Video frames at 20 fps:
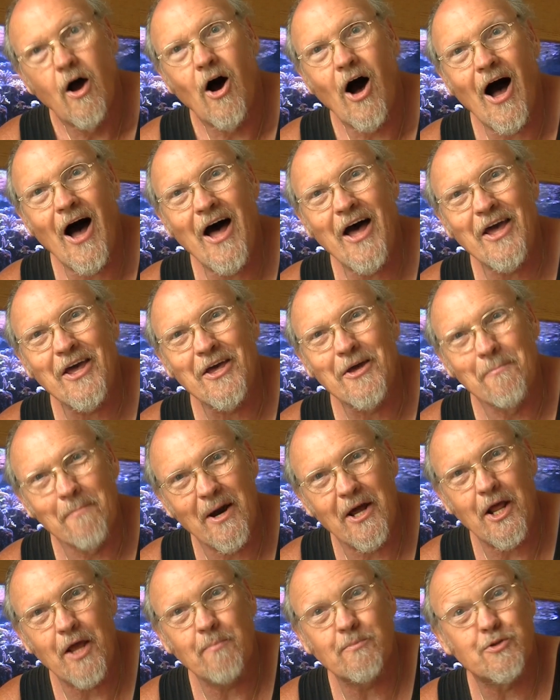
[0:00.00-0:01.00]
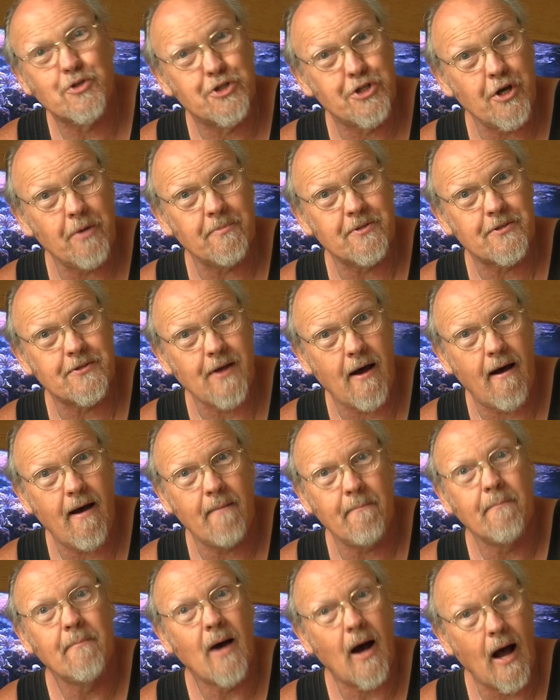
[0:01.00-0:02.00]
Hi, my name is Jim
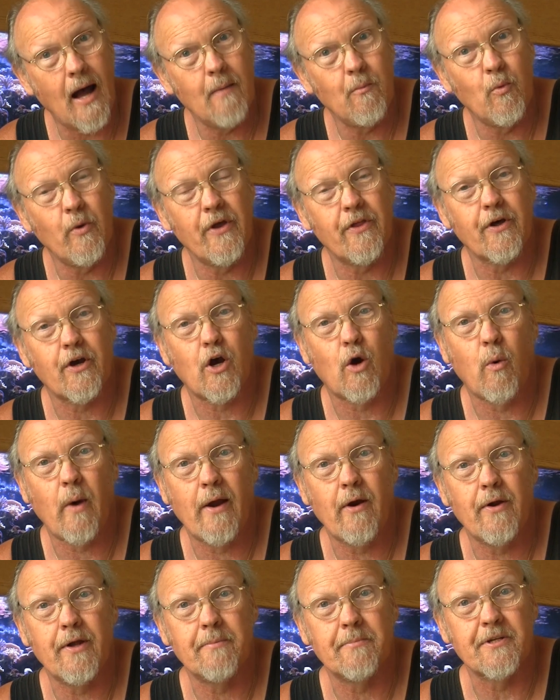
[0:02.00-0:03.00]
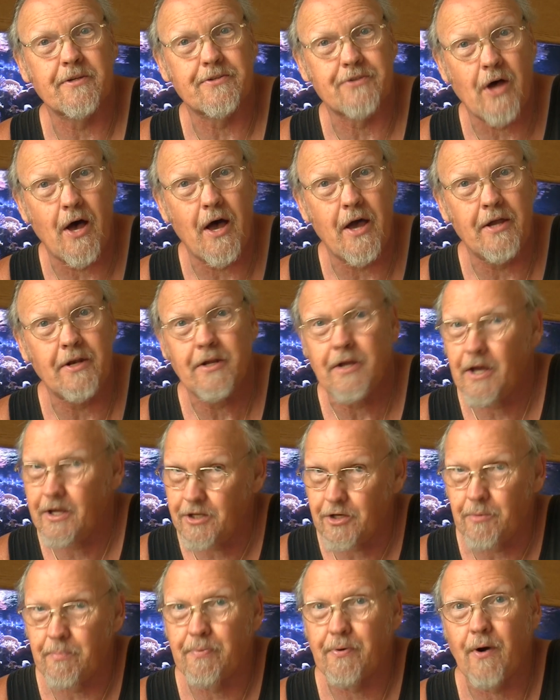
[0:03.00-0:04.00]
Stime. I'm with Aquarium Design, and
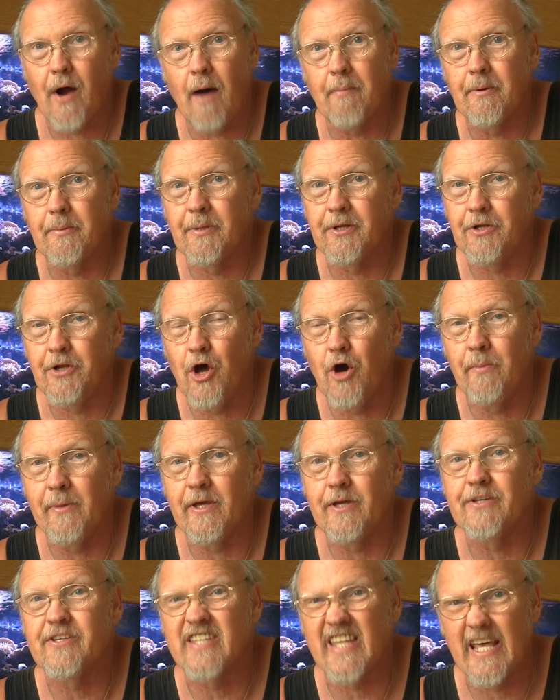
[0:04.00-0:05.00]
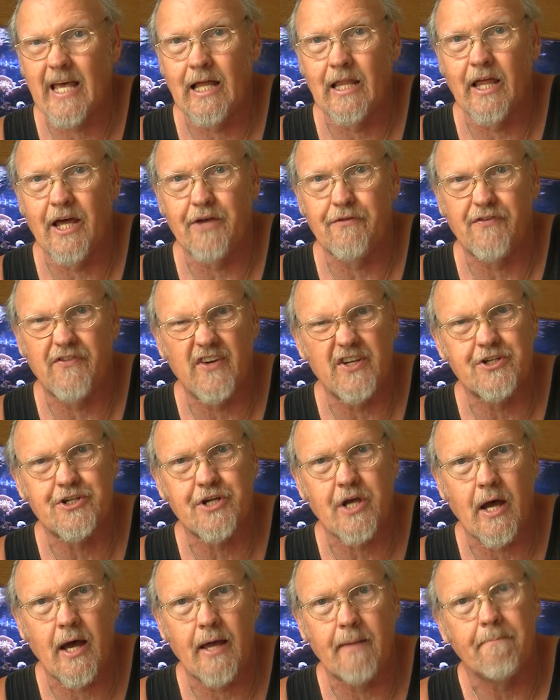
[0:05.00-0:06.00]
you probably know me as the LA Fish
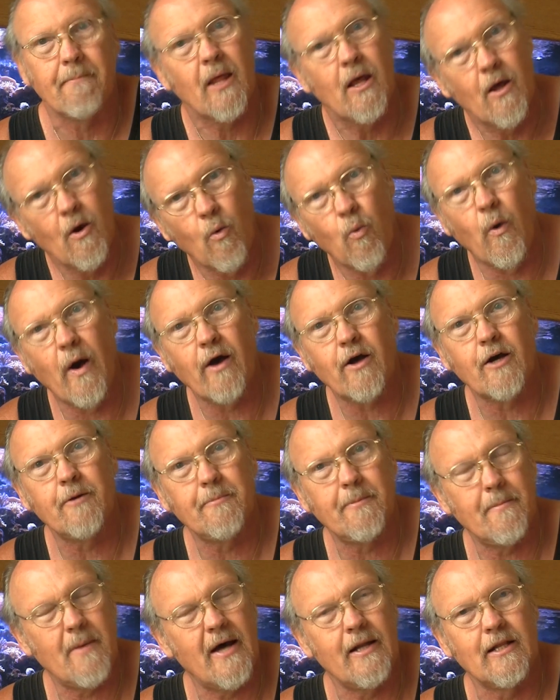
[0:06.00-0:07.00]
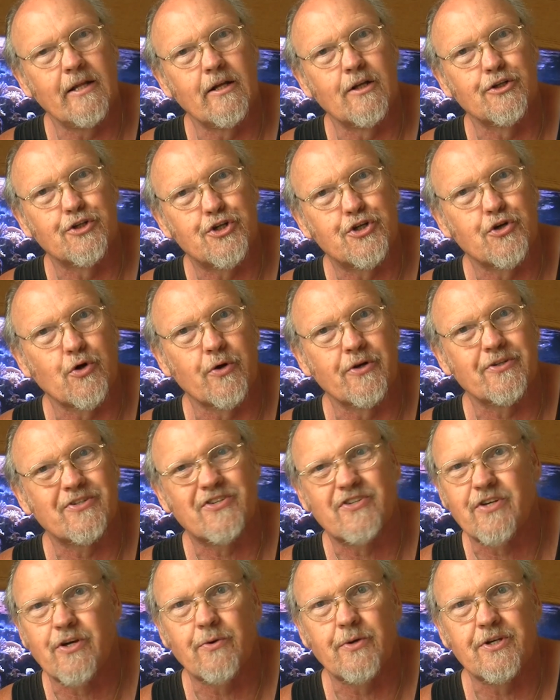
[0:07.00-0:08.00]
Guy. Welcome to my little short
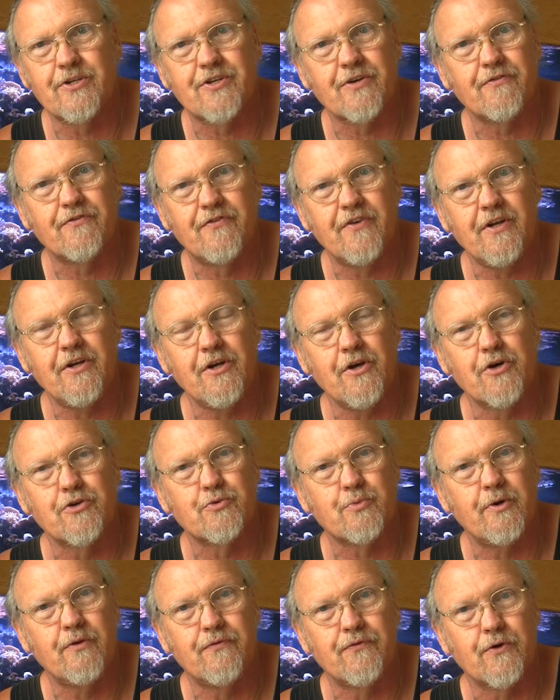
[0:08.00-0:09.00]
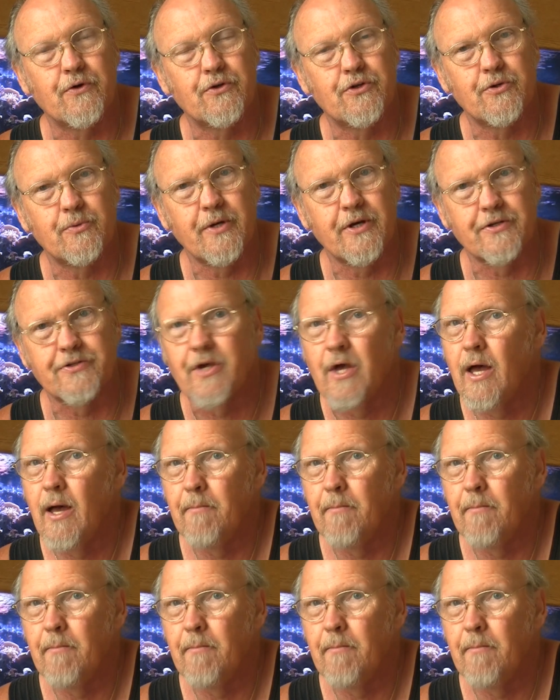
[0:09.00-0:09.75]
series of videos referred to as